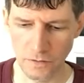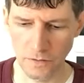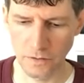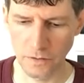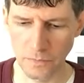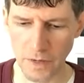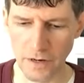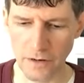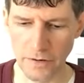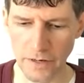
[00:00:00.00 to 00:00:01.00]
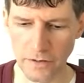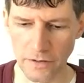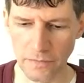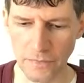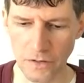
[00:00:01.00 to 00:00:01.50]
And then the
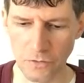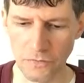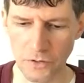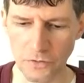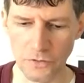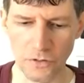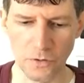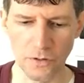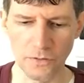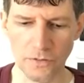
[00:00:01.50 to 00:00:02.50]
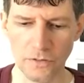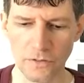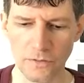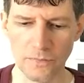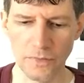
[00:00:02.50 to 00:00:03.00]
moderator, you know, filters the questions.